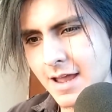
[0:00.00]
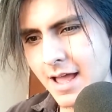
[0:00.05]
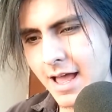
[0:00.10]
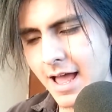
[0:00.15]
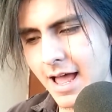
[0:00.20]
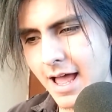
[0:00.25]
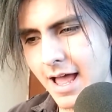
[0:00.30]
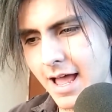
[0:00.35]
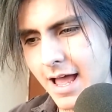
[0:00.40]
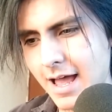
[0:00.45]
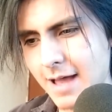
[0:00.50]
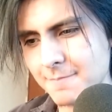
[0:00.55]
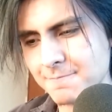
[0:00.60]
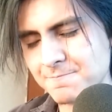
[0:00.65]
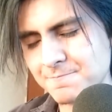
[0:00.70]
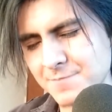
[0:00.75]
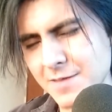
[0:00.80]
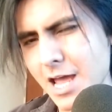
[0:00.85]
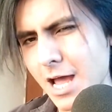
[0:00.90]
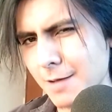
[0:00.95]

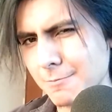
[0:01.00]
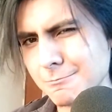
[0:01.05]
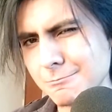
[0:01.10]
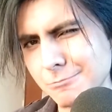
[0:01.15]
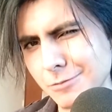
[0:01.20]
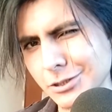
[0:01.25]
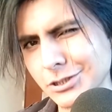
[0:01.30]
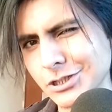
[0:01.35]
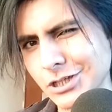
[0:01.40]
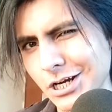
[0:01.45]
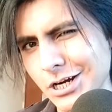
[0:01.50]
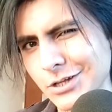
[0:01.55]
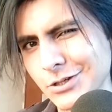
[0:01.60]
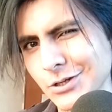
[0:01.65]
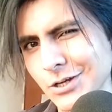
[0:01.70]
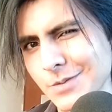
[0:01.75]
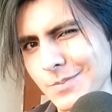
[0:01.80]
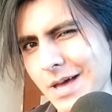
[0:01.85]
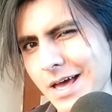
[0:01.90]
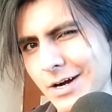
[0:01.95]
Yeah, let's get
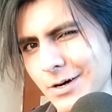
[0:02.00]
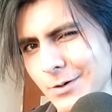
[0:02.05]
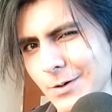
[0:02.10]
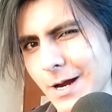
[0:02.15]
into the matter,